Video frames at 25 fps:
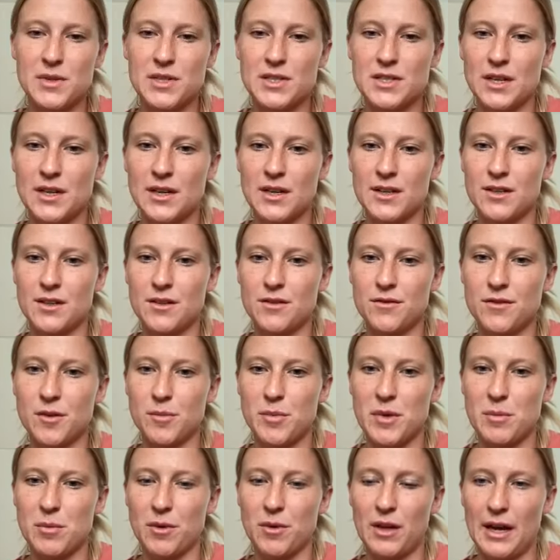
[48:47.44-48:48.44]
be done for
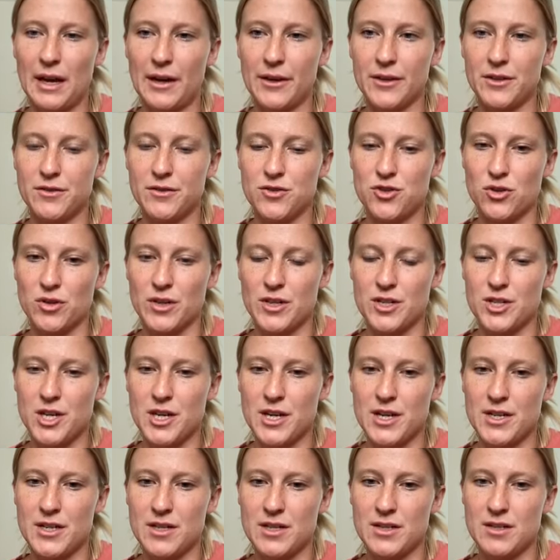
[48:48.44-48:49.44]
people out of
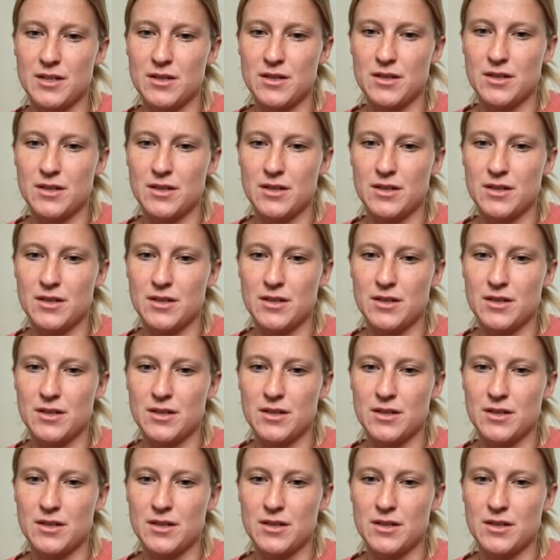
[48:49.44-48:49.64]
Georgia?